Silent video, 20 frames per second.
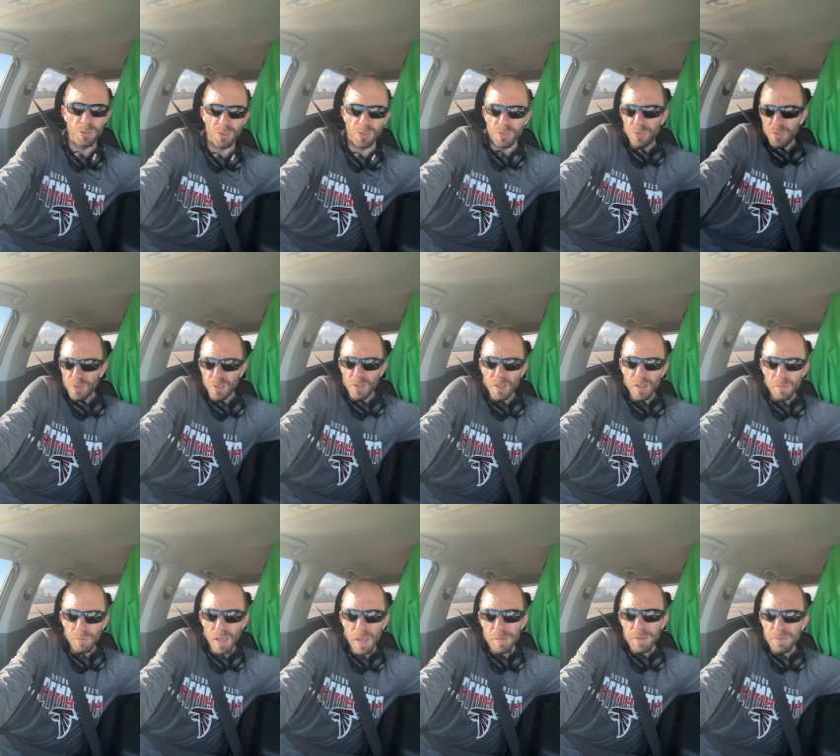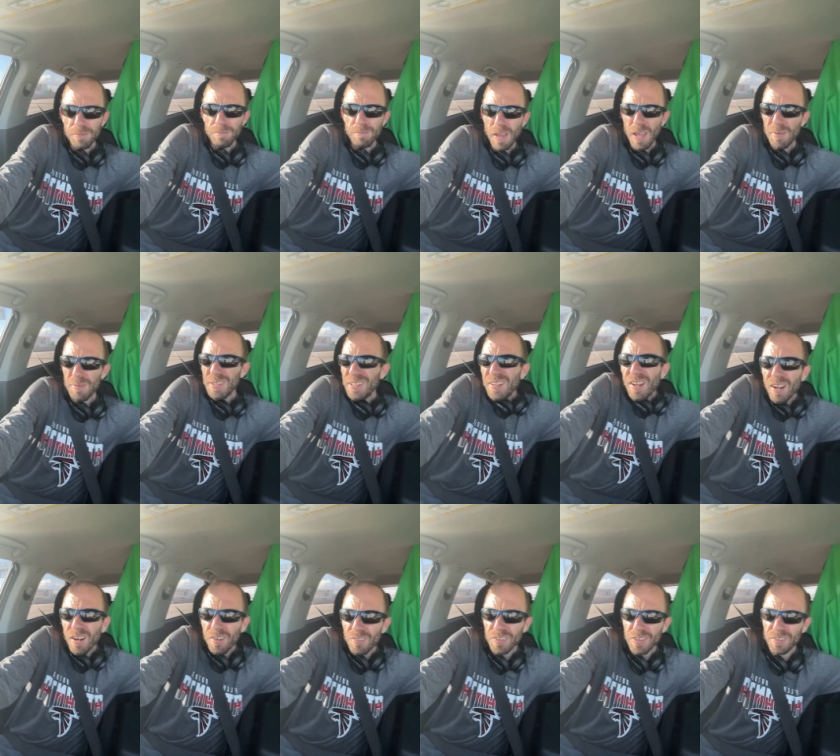or maybe none
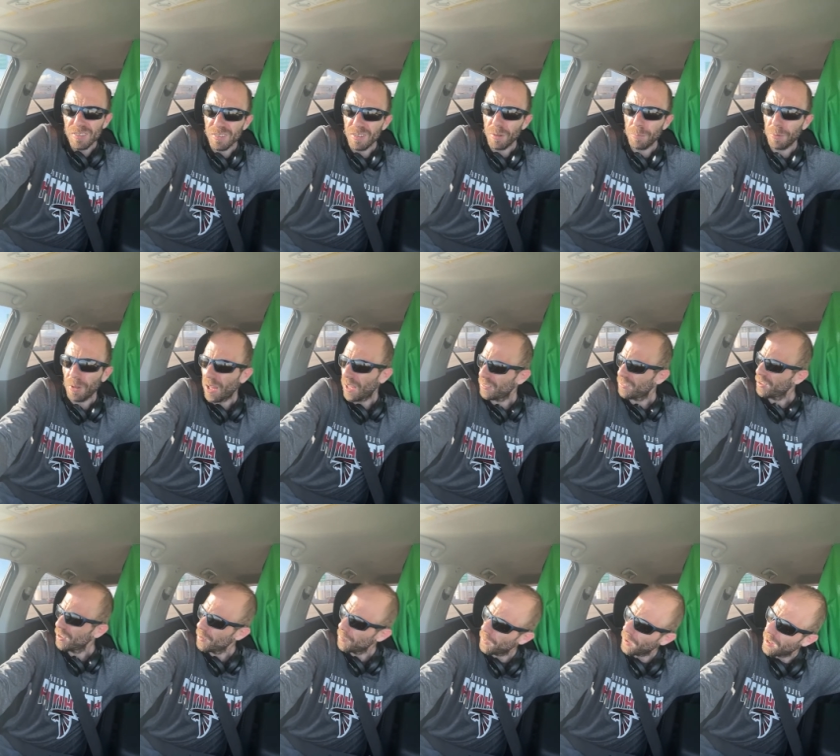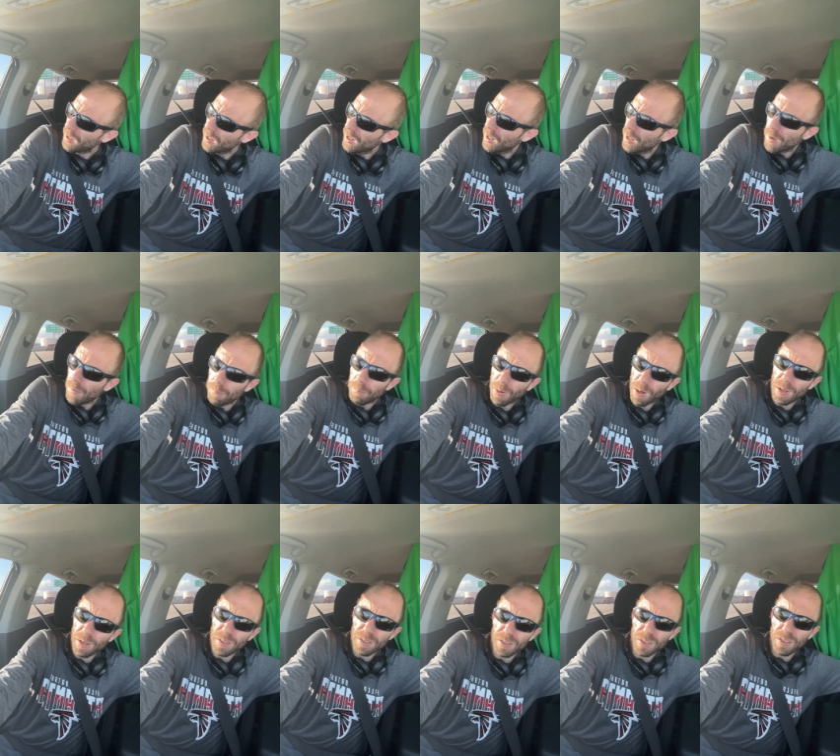of it applies to you, but
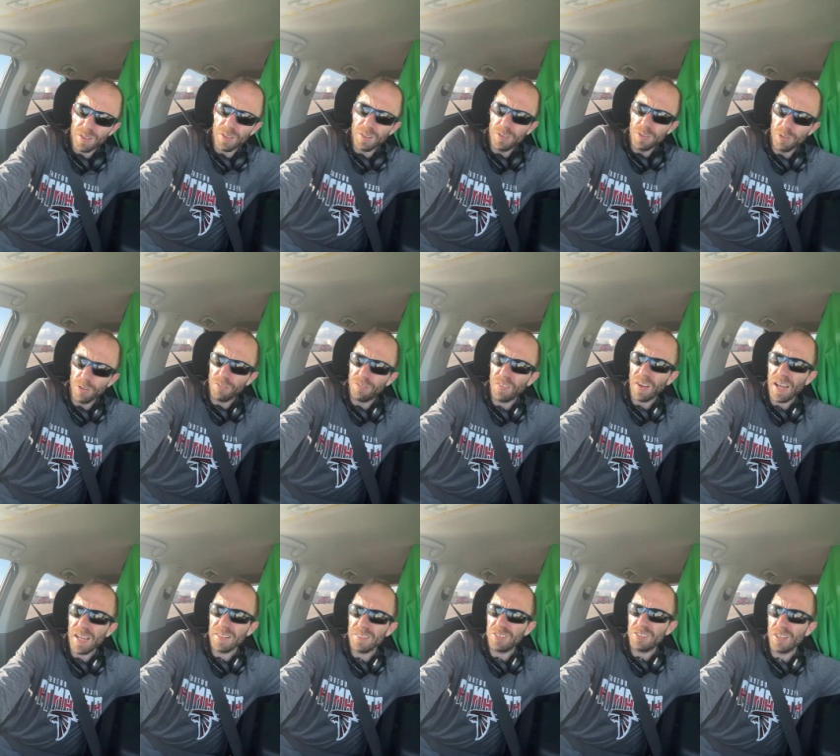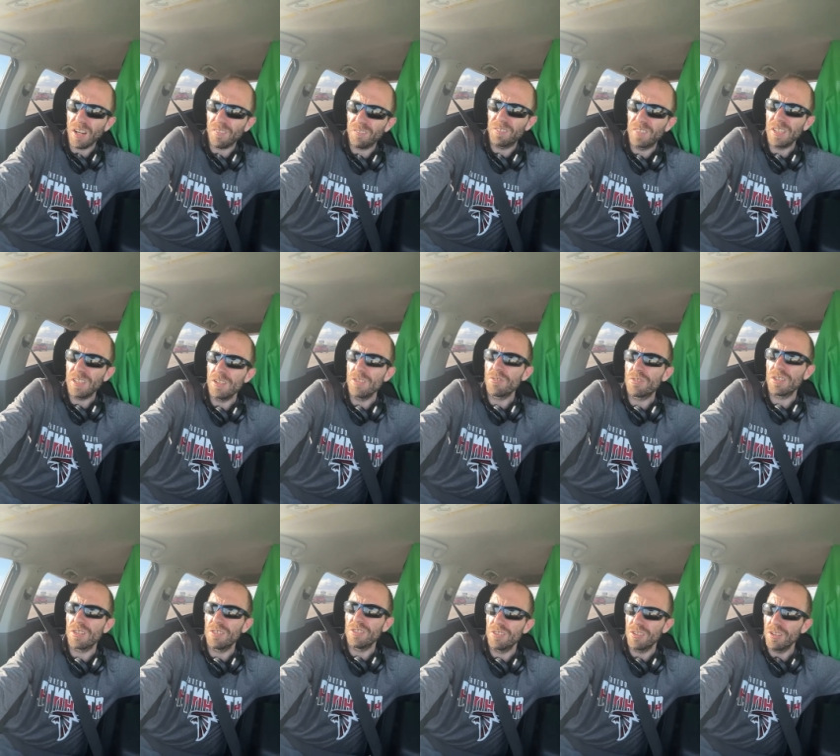you'll find stuff that you can
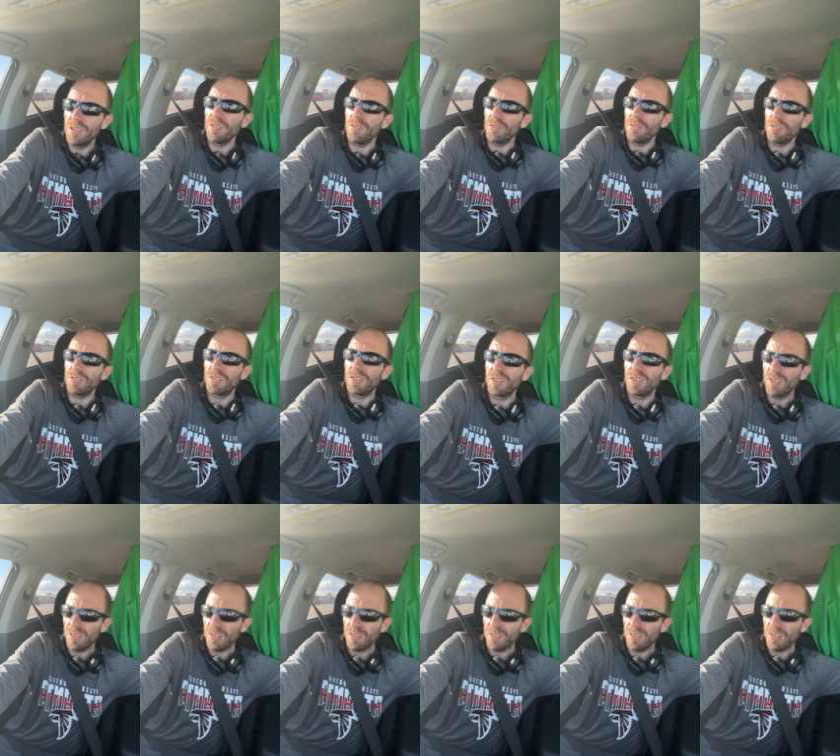use